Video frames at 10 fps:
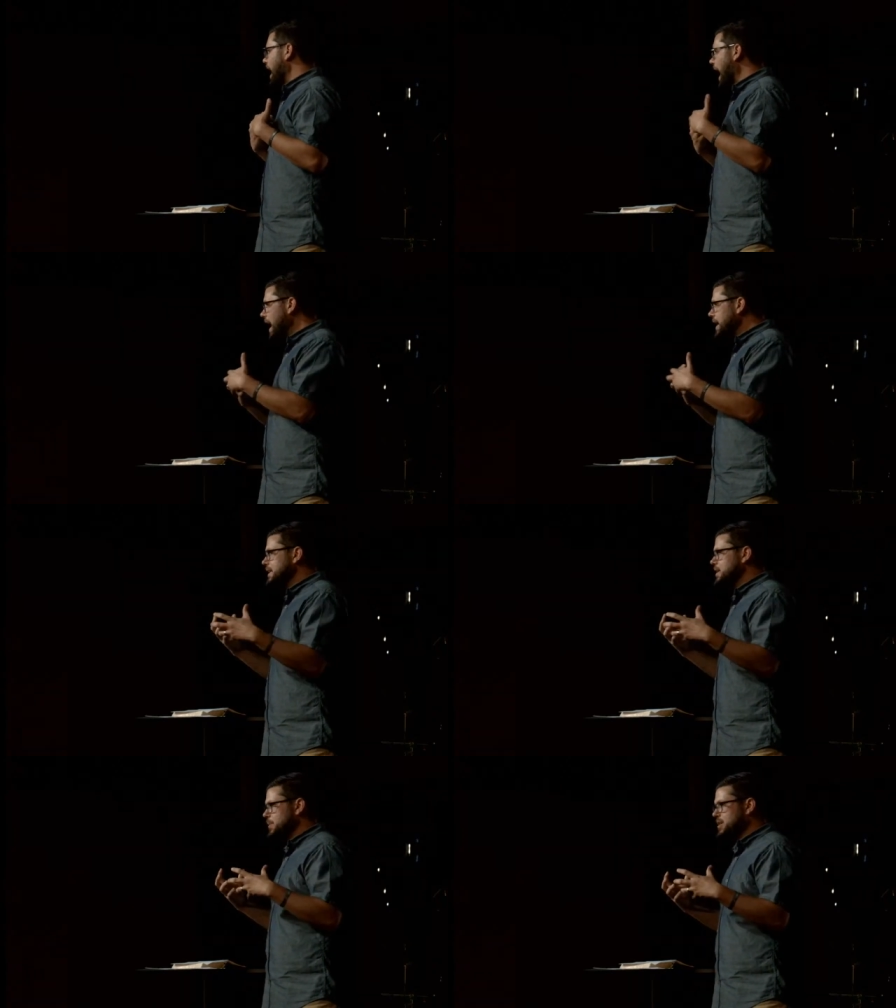I
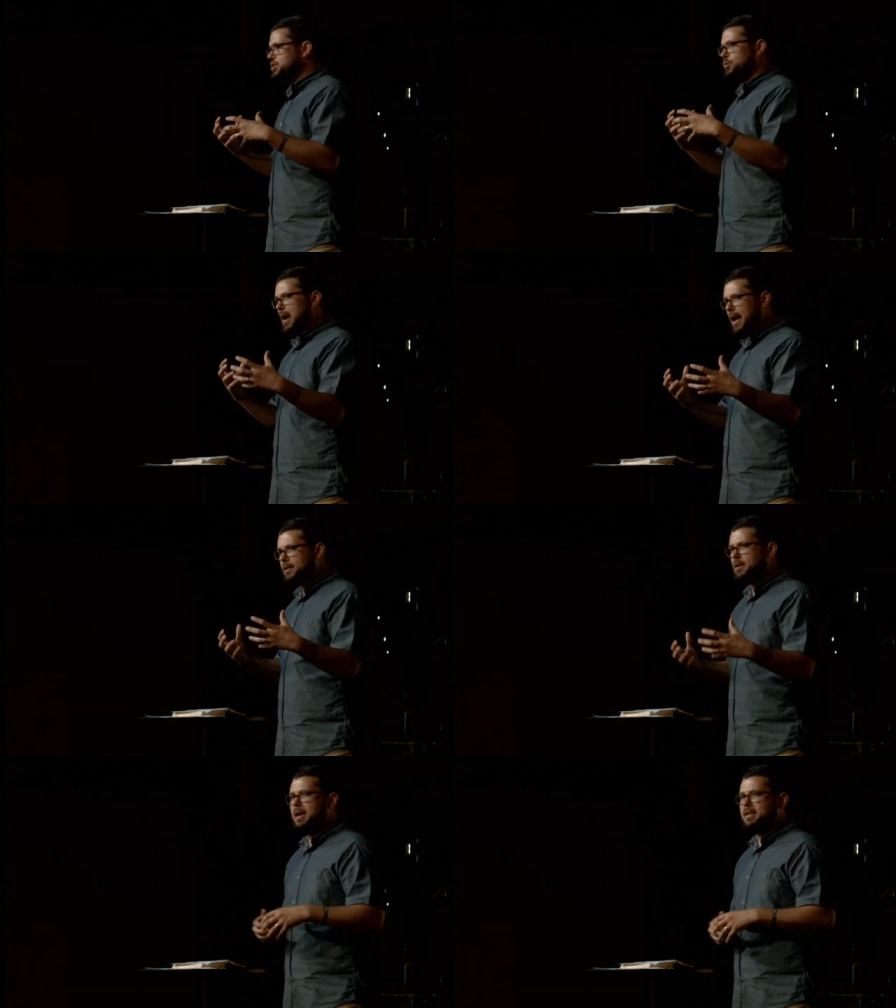need to be
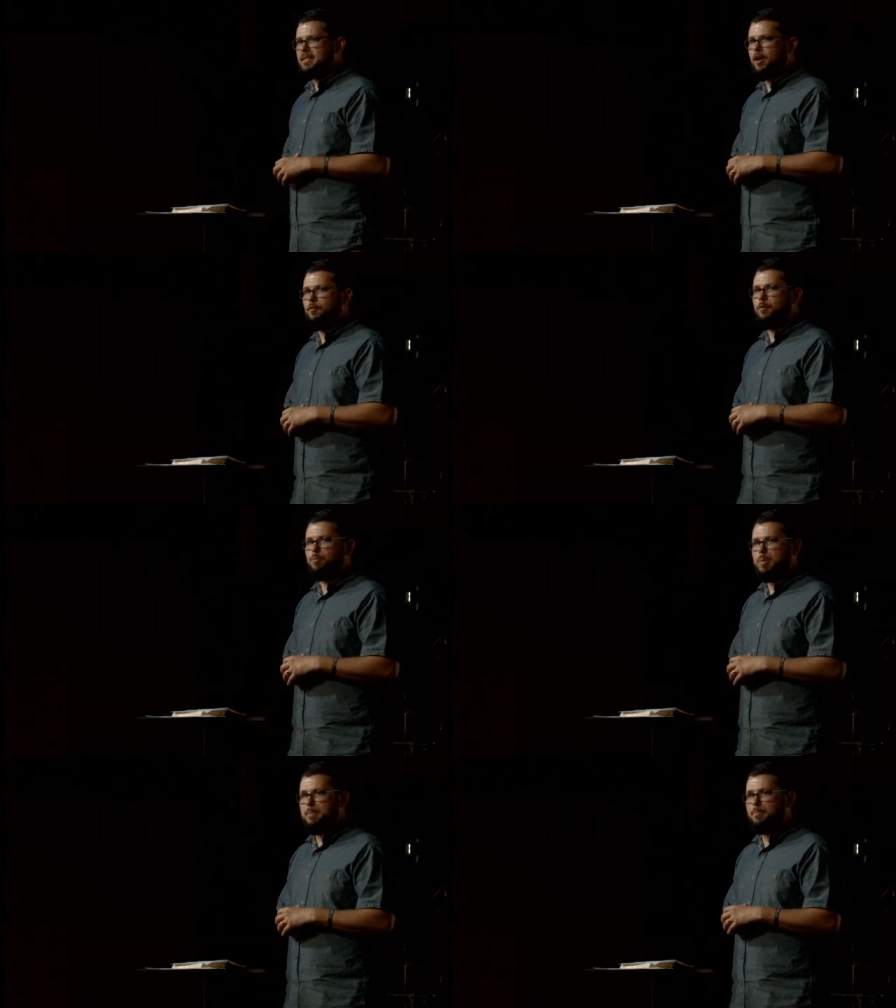surrounding myself
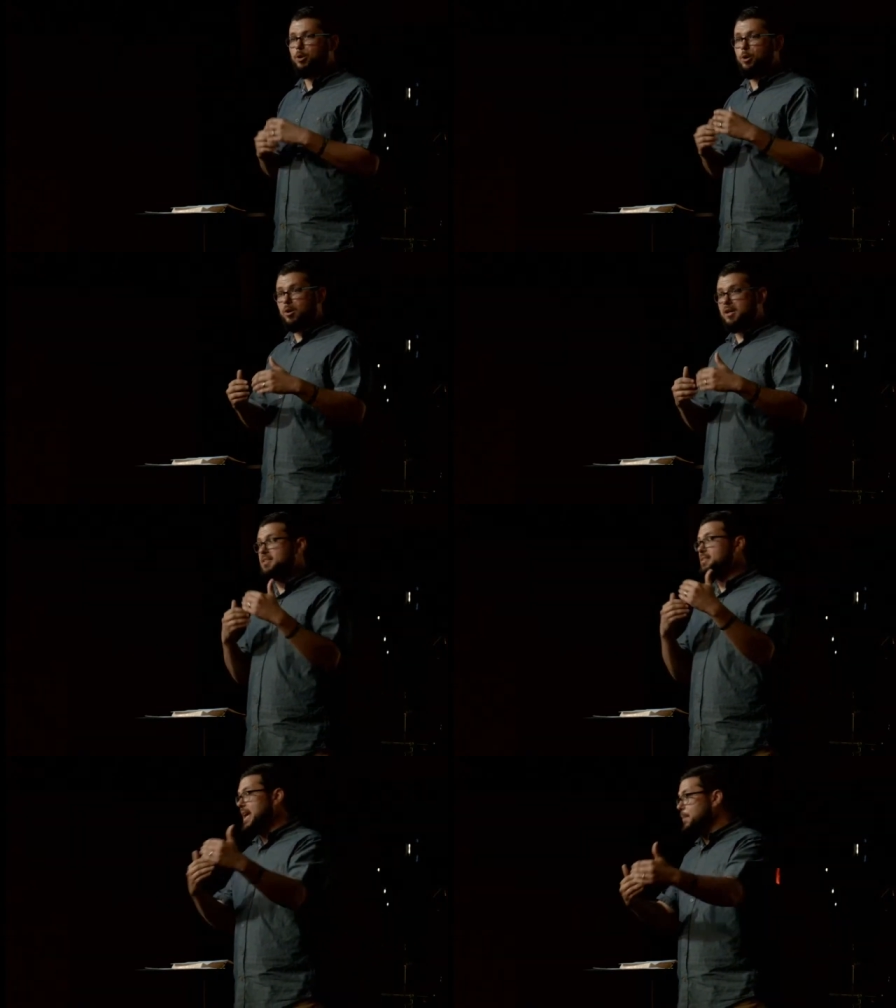with people who are a
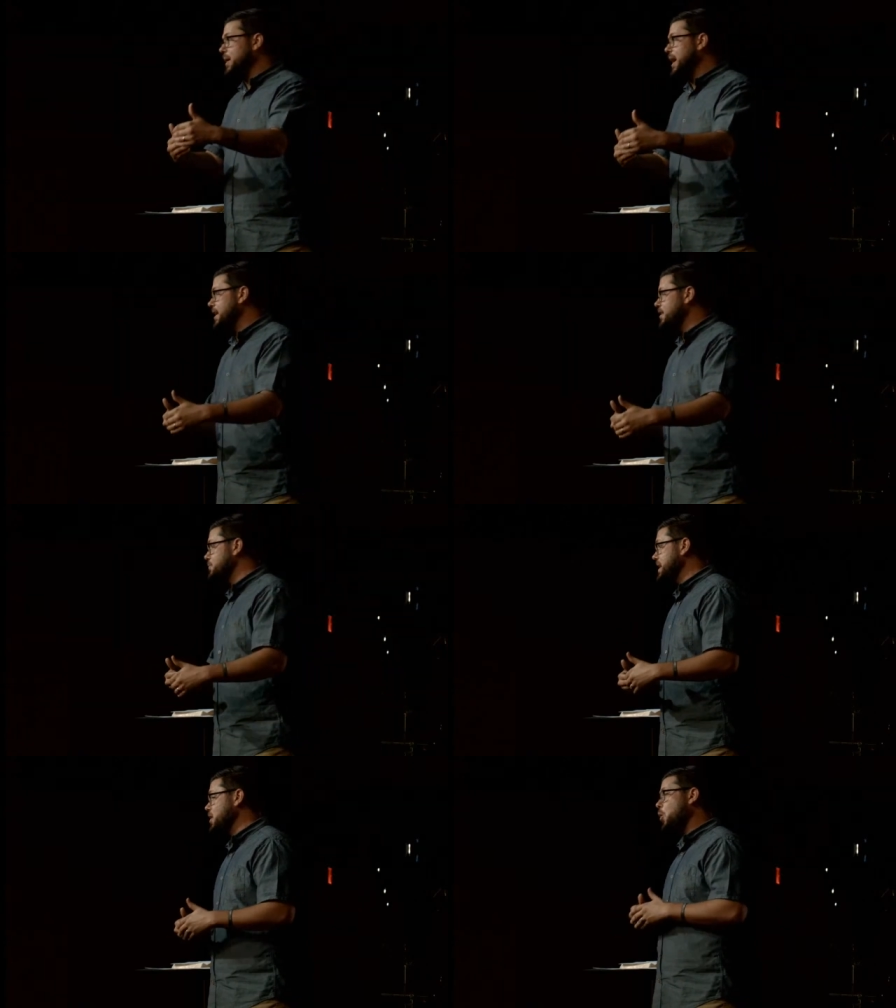step ahead of
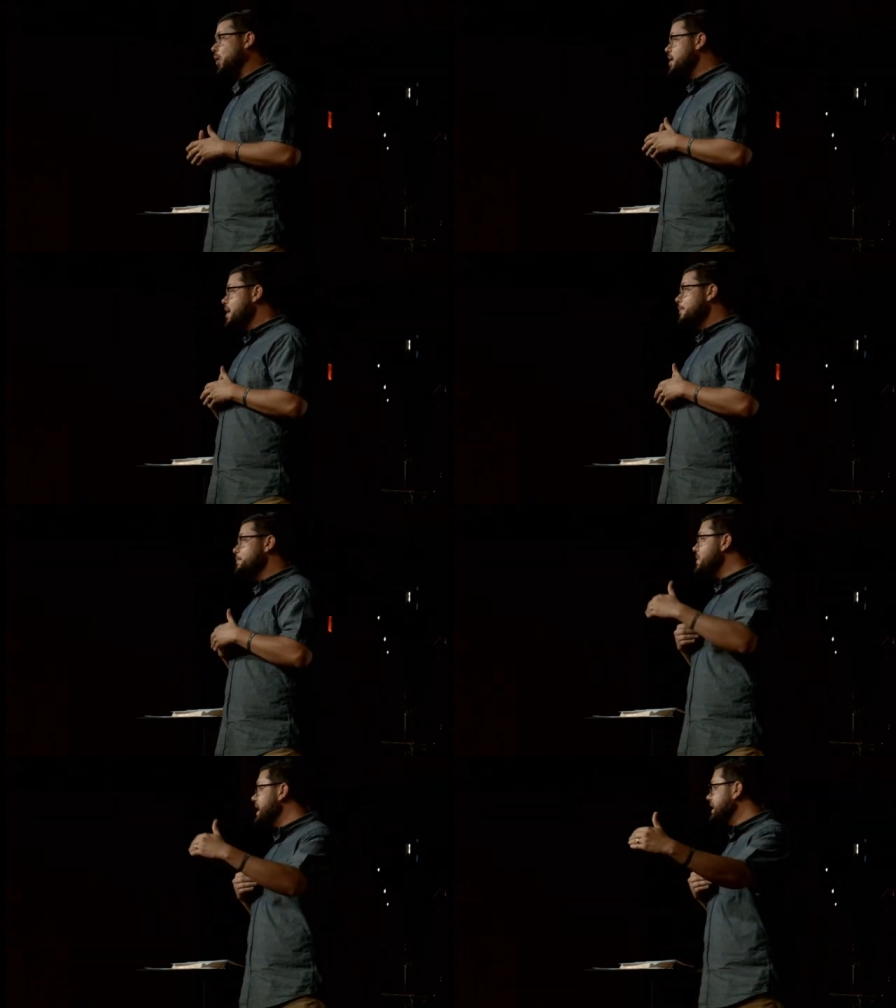me or
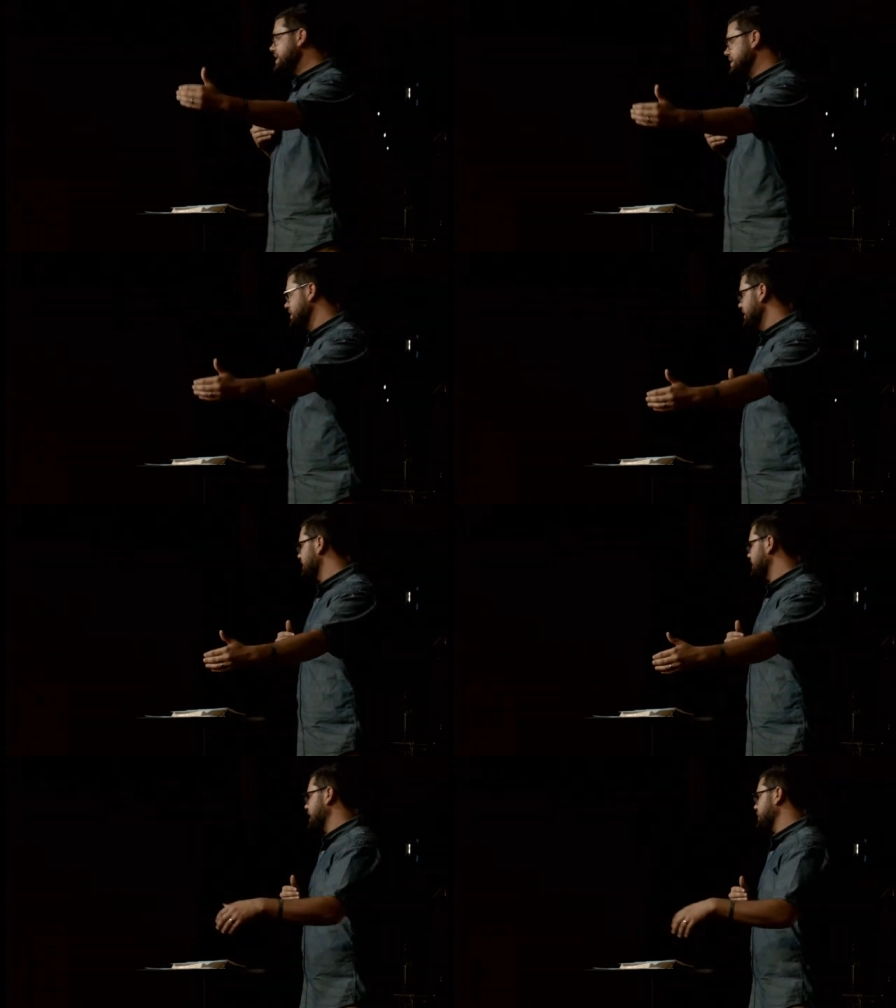many
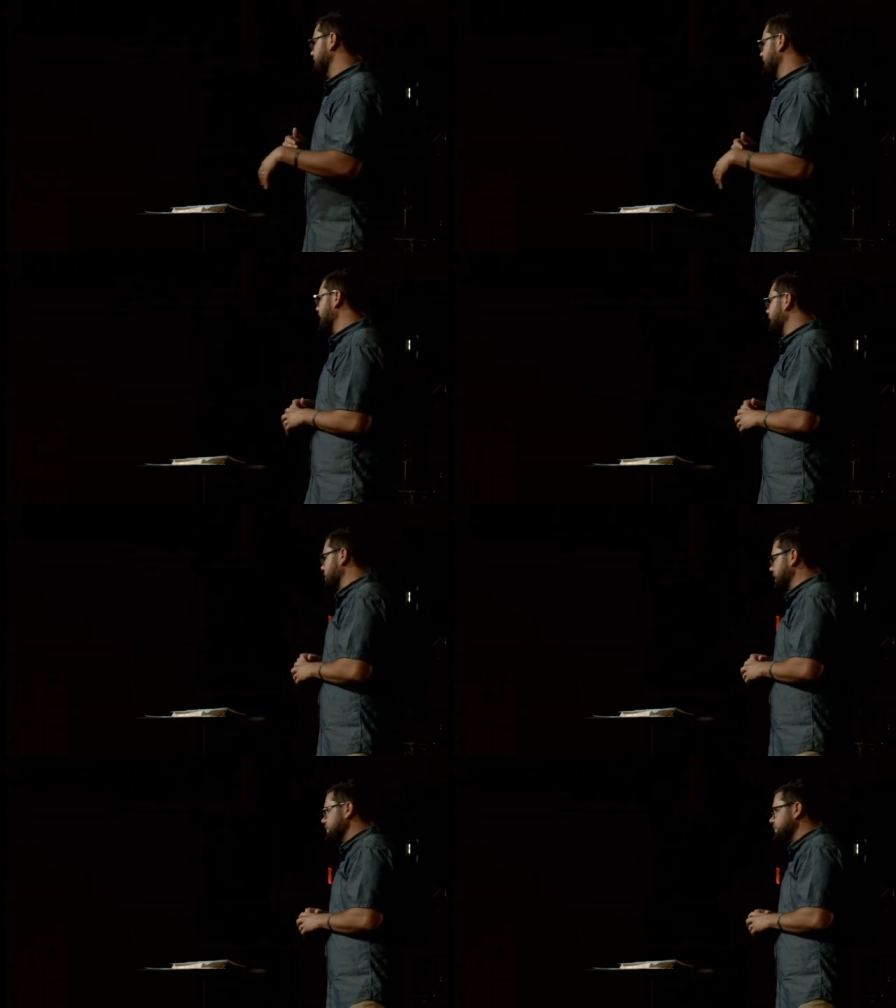steps ahead of
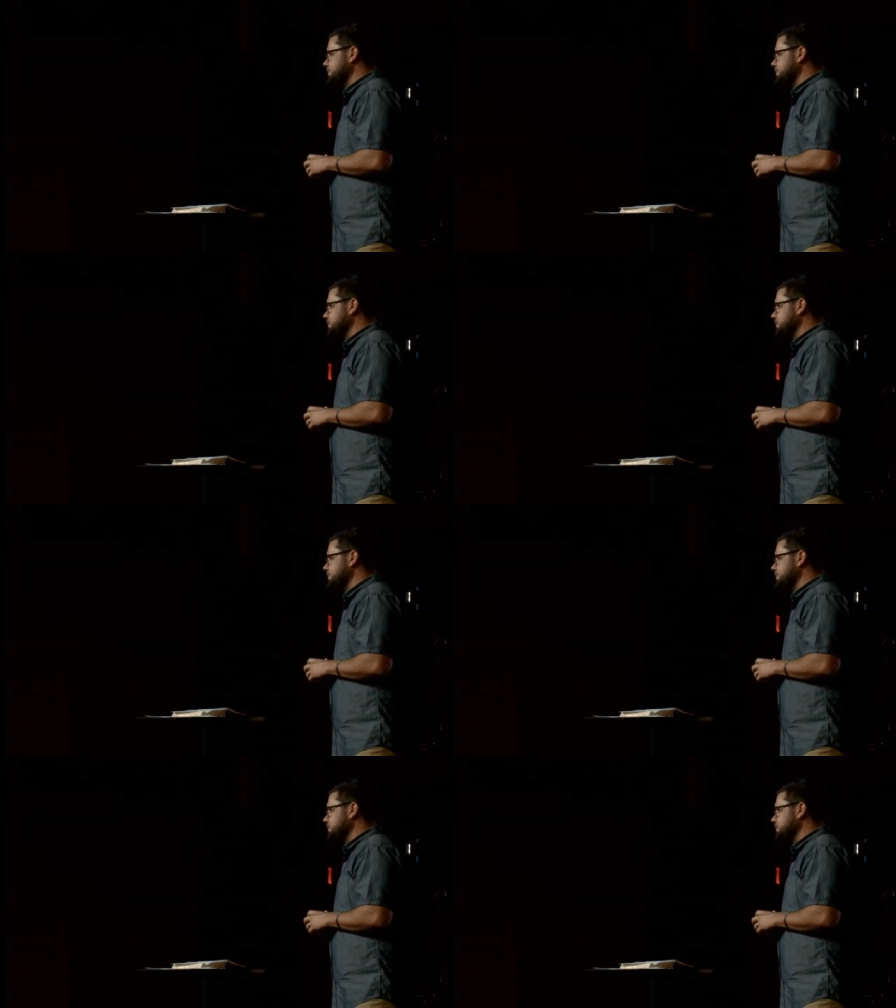me.